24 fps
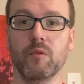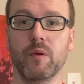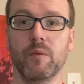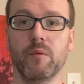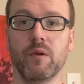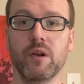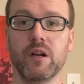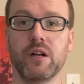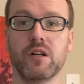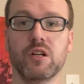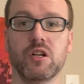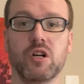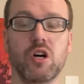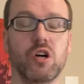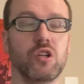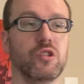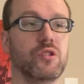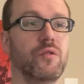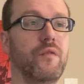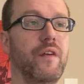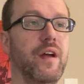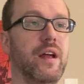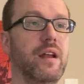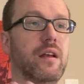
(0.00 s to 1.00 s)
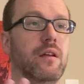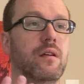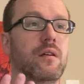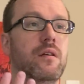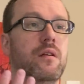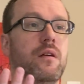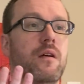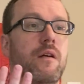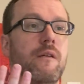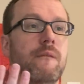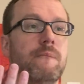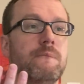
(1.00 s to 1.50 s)
We want to cultivate
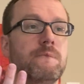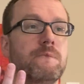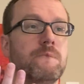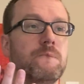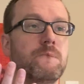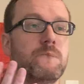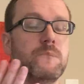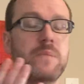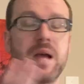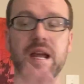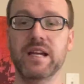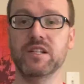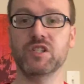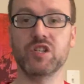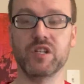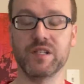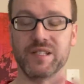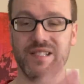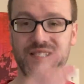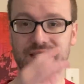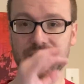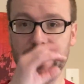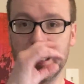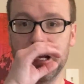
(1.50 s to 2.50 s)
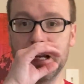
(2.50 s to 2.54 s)
patience,